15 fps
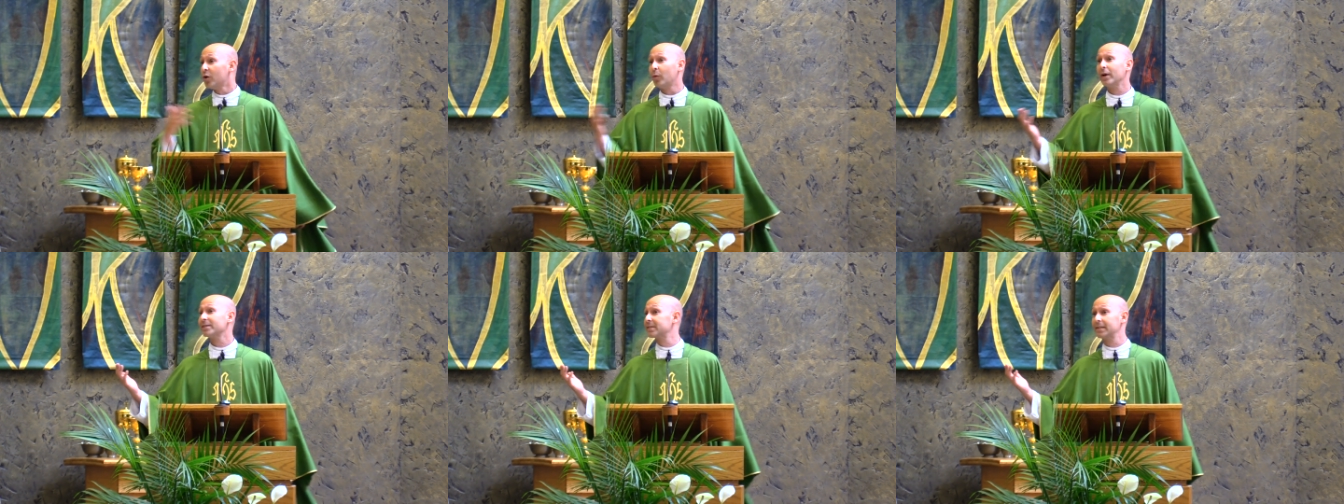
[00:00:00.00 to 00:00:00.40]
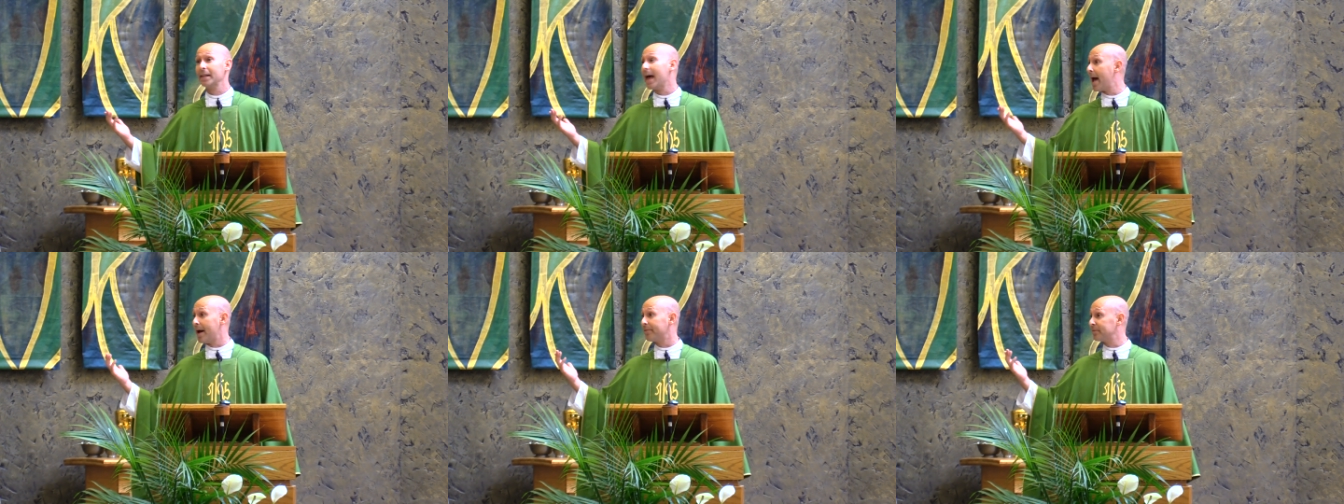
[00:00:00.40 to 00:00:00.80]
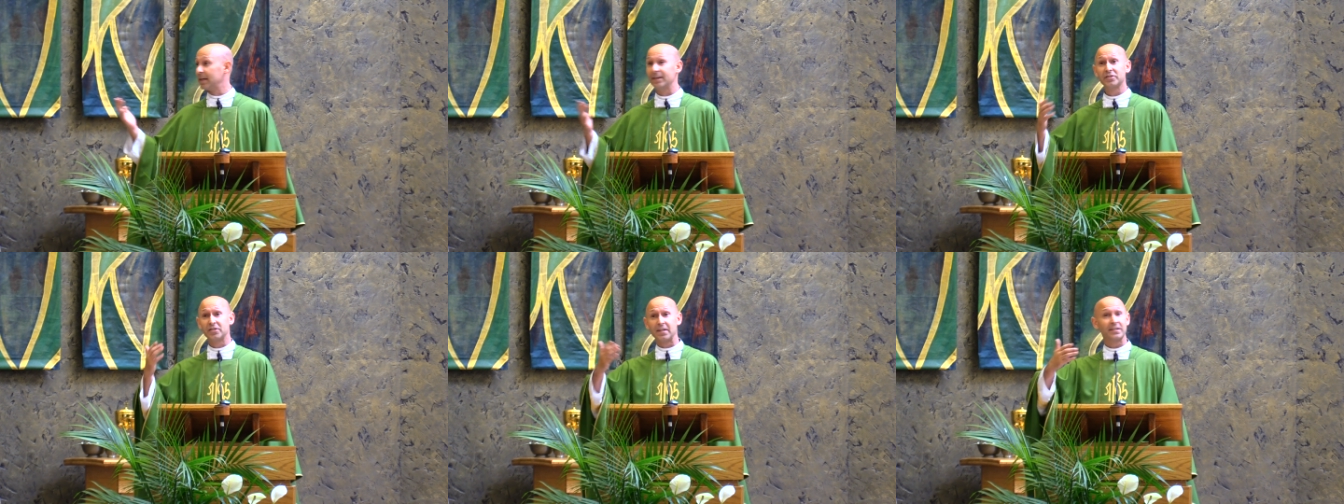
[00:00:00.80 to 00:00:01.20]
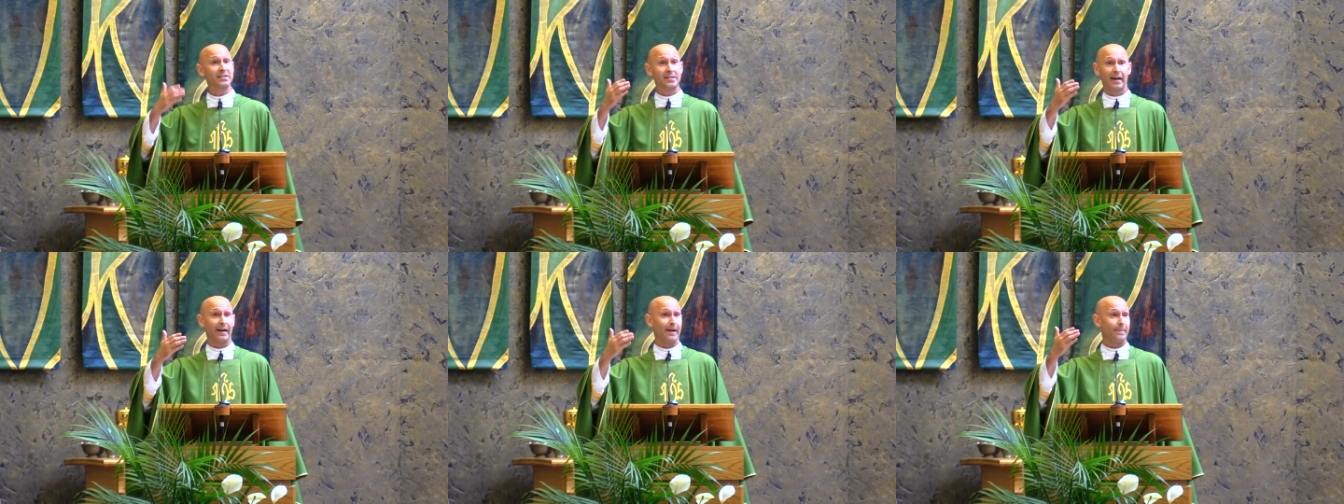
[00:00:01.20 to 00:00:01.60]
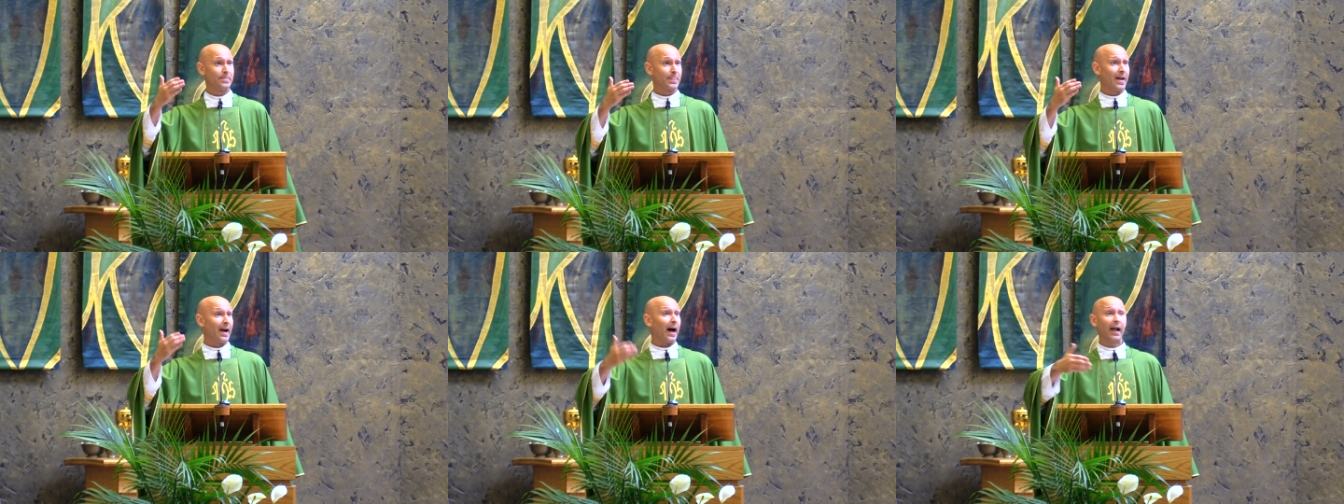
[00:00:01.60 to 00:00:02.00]
what's left is just
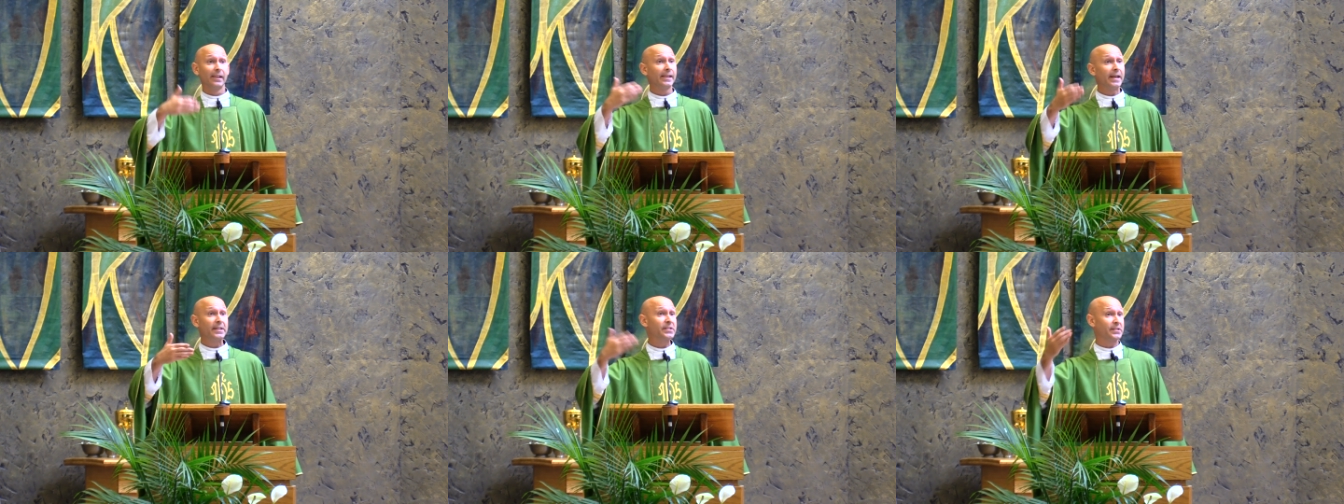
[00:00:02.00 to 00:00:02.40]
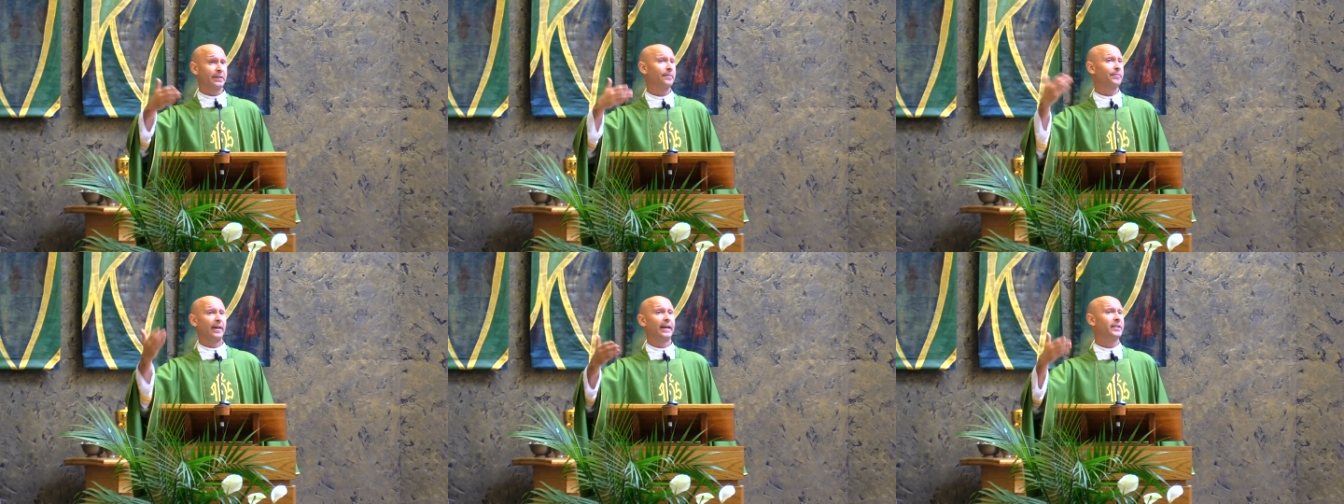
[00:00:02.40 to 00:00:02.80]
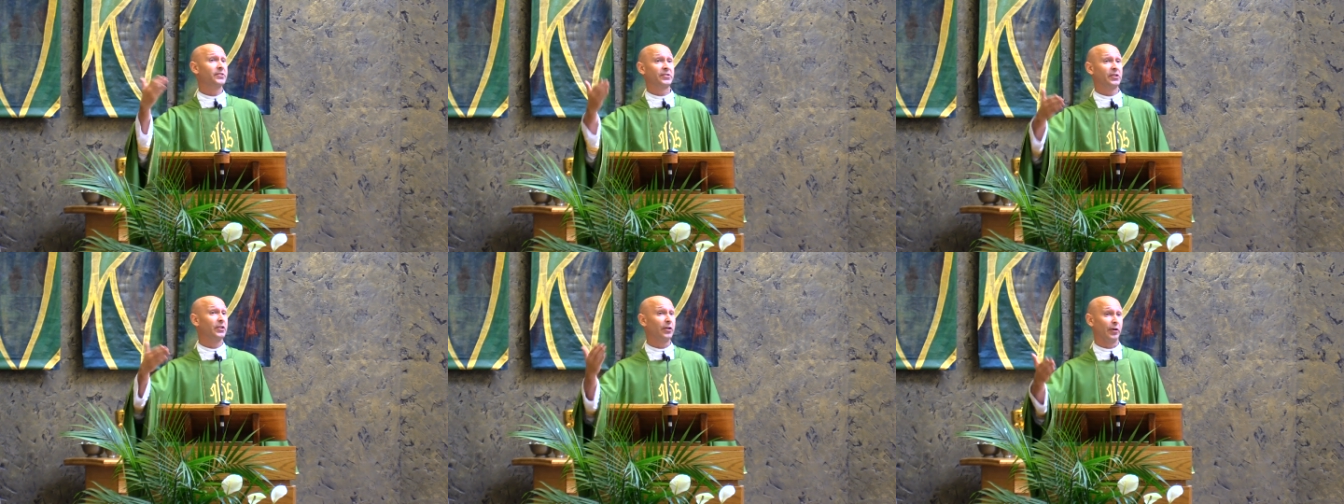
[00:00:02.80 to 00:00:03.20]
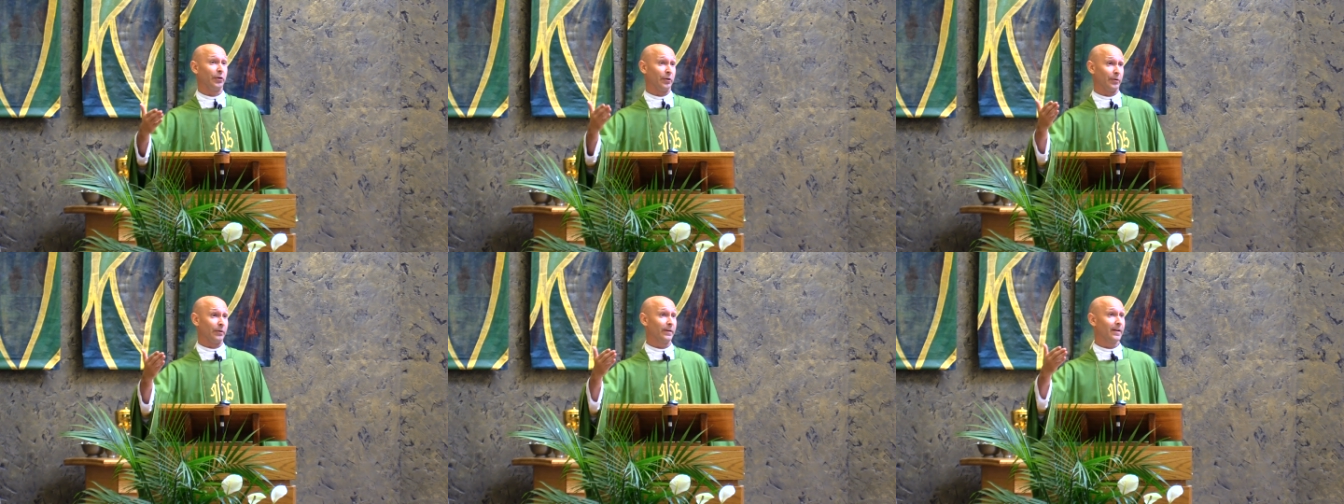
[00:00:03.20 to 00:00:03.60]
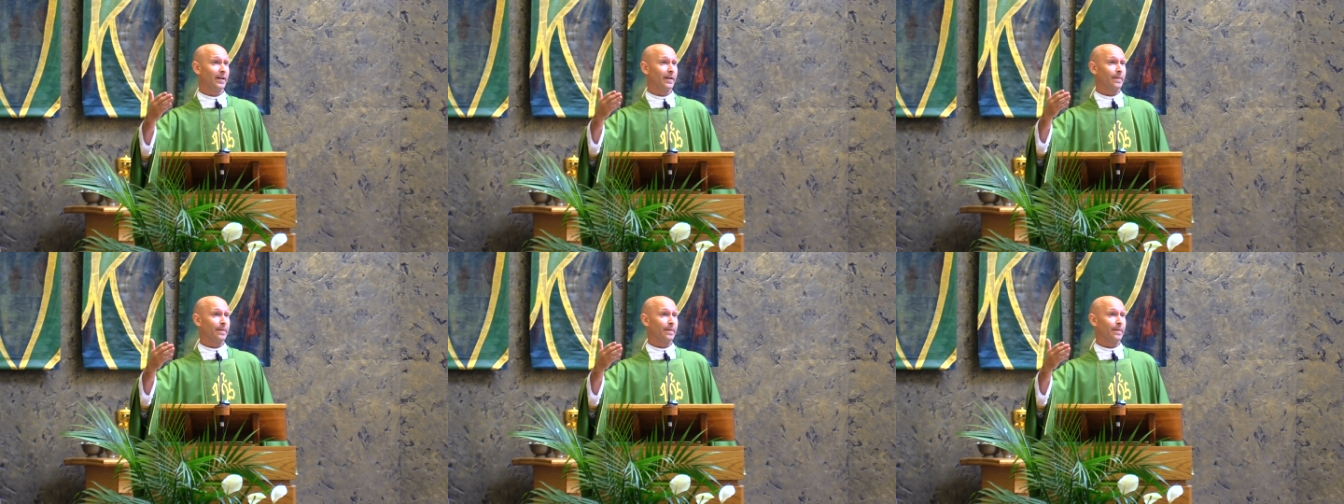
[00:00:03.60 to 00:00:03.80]
a list of things to do.